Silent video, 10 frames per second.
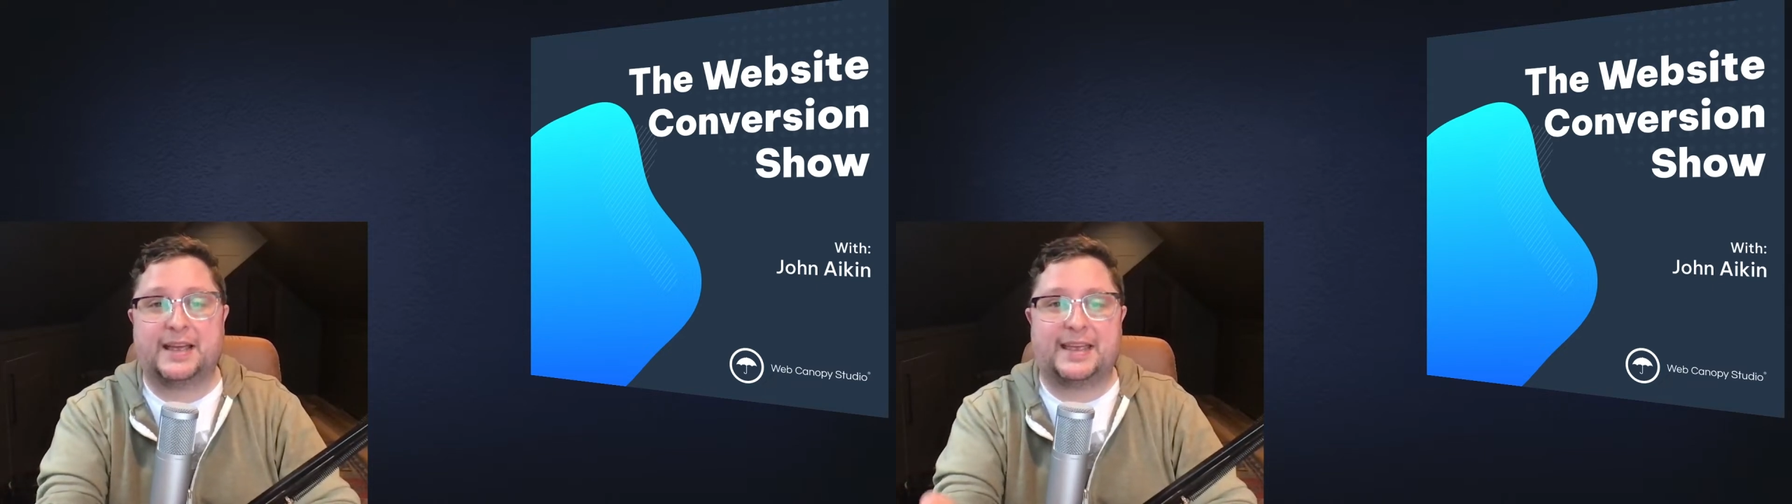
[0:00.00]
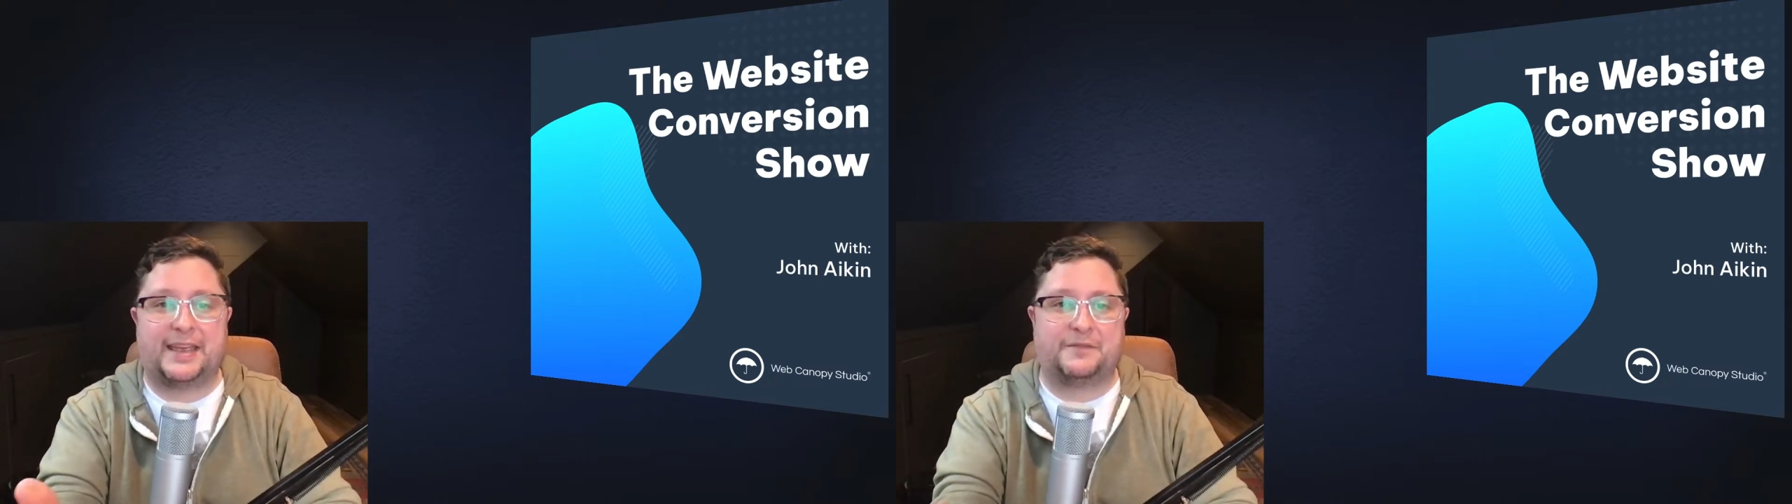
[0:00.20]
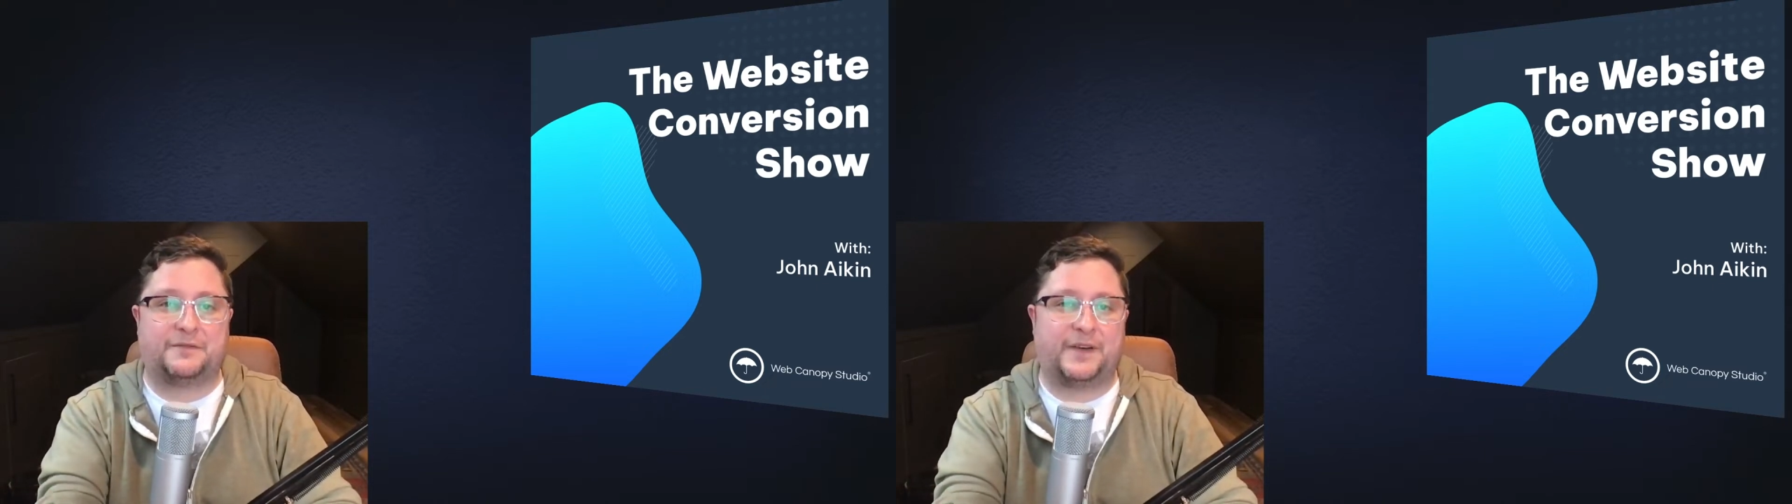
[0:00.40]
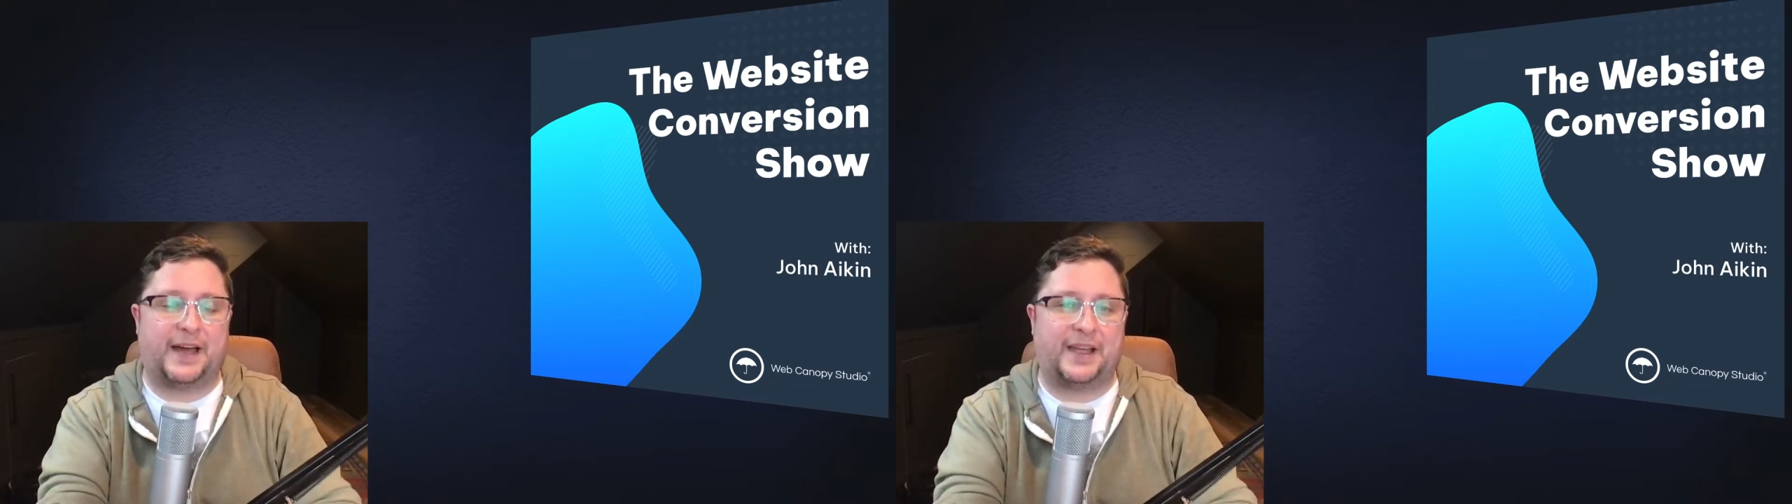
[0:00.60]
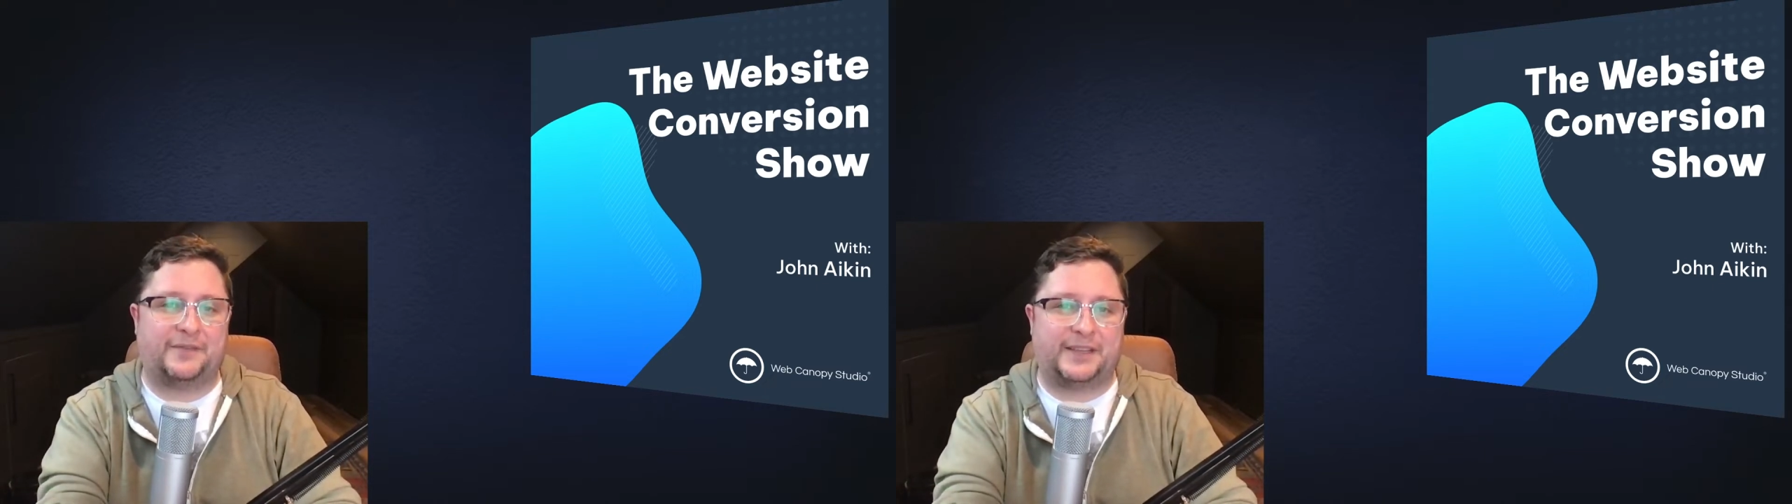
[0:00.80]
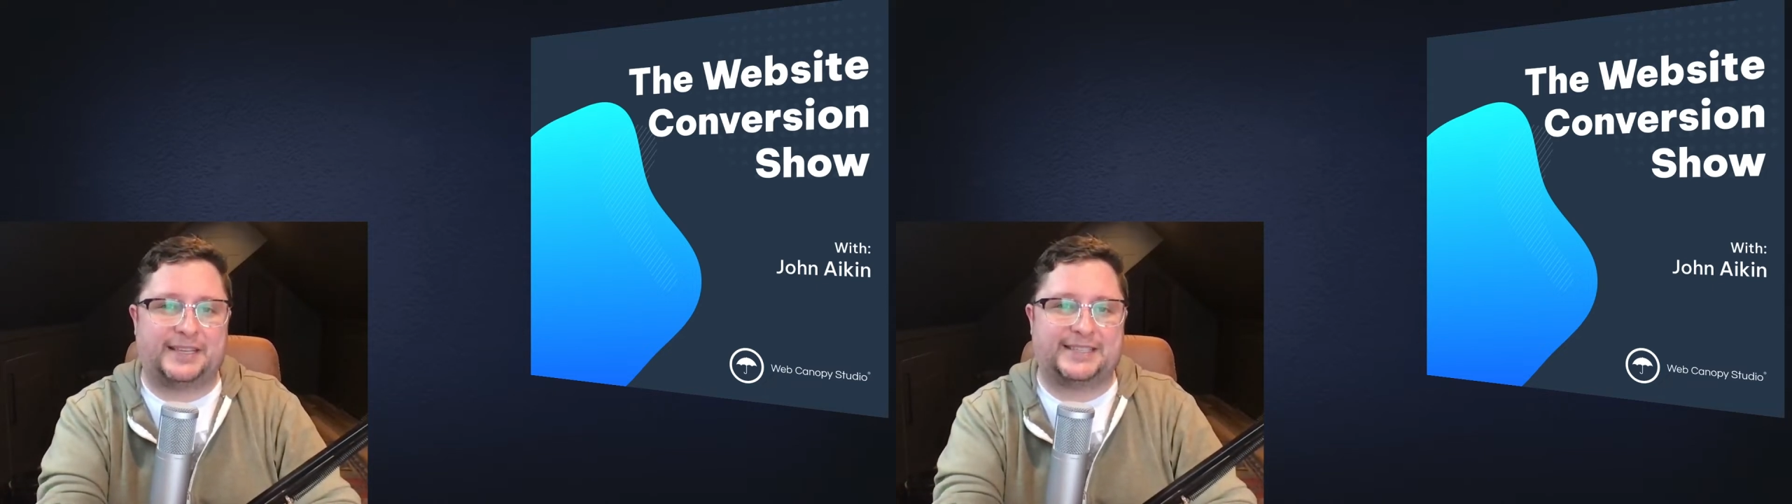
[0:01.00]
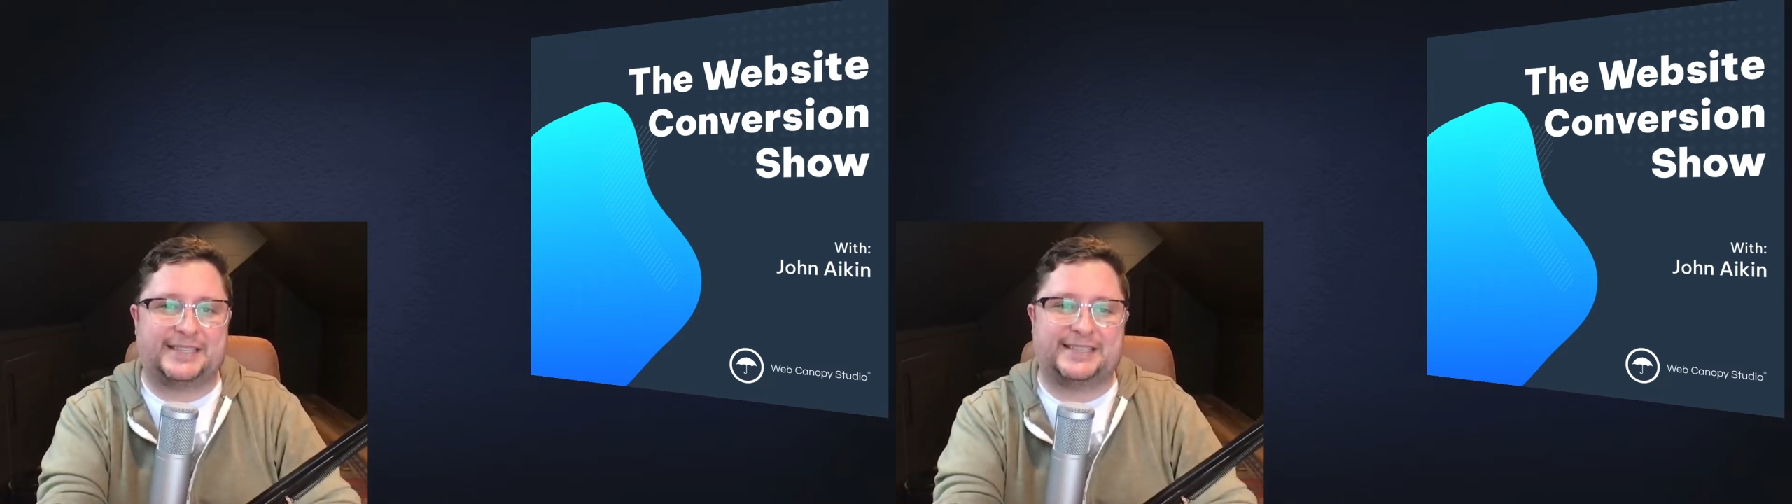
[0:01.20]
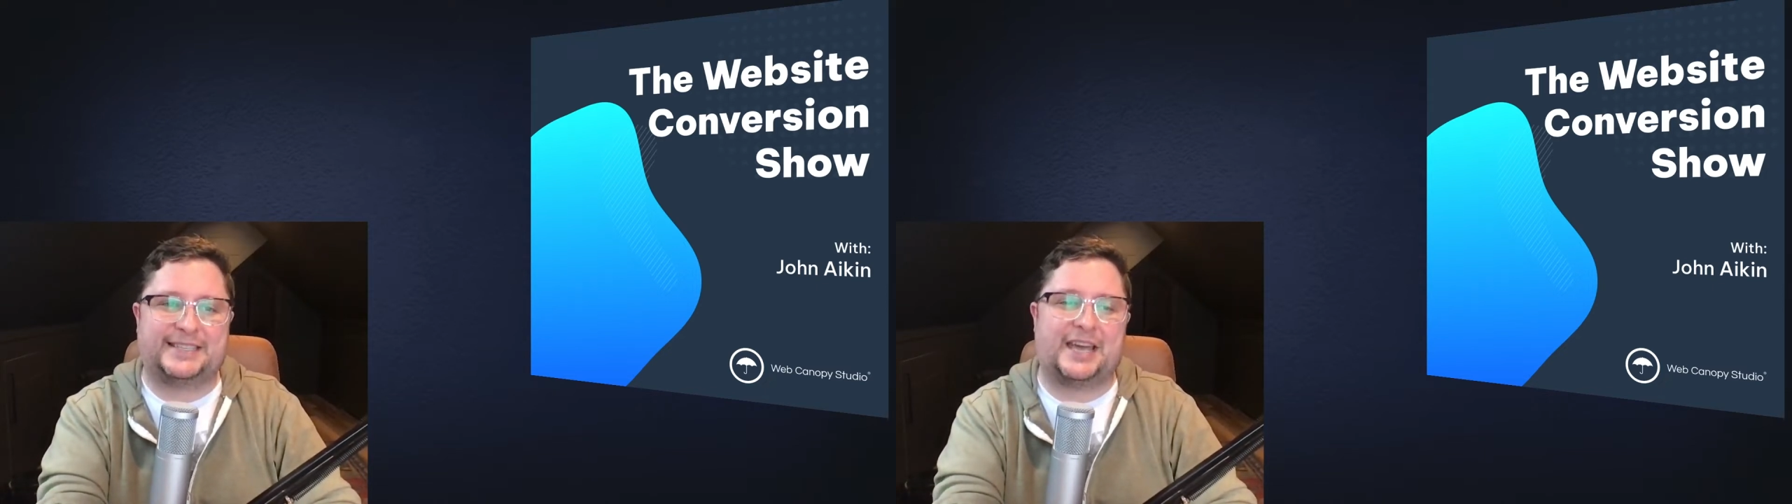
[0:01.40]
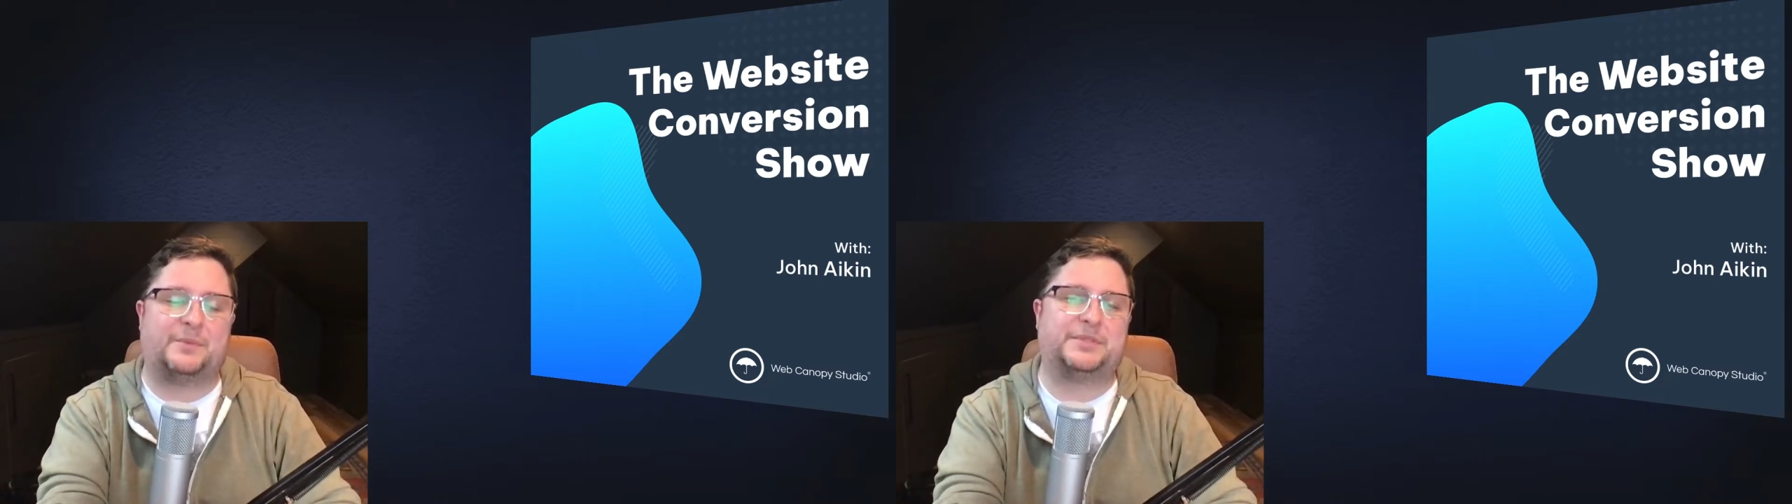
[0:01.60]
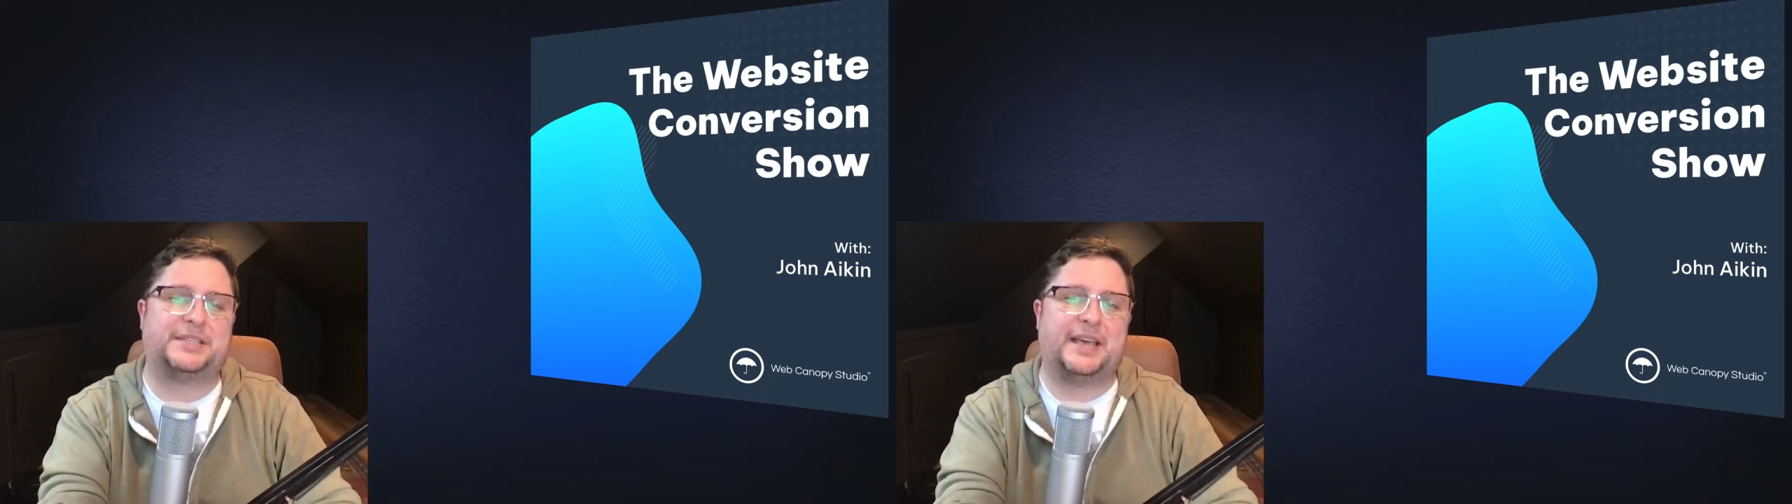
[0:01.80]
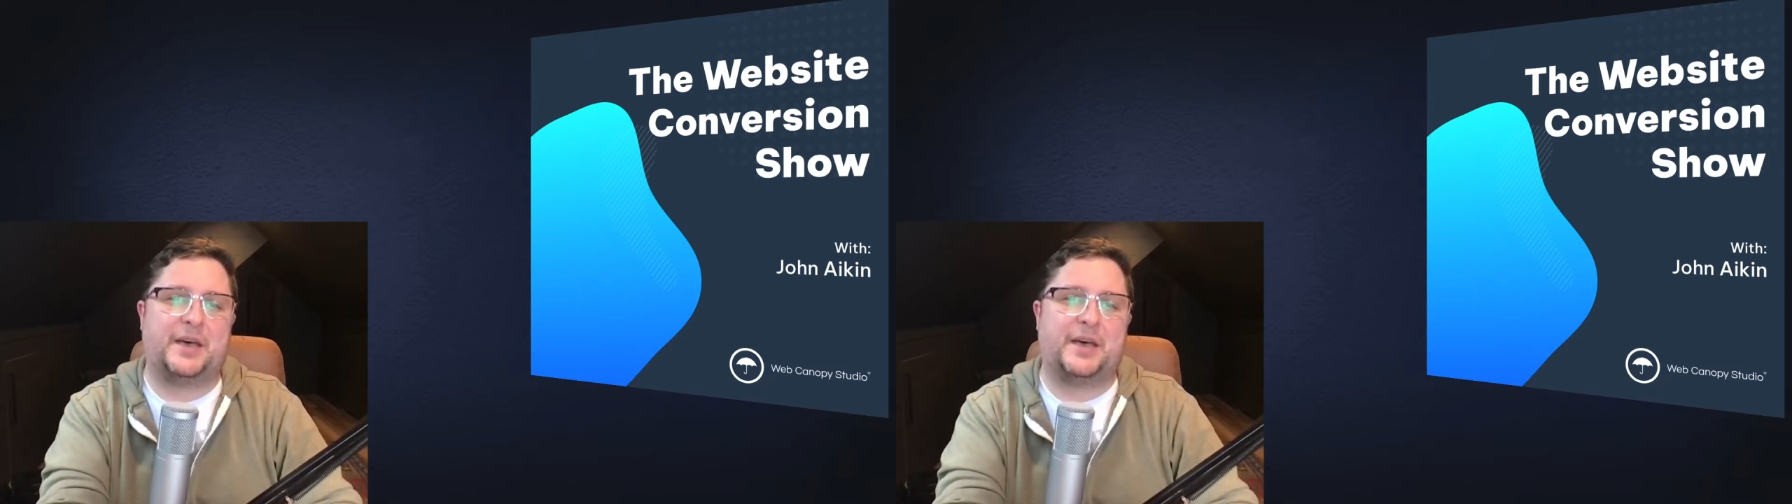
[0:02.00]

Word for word: in five easy steps.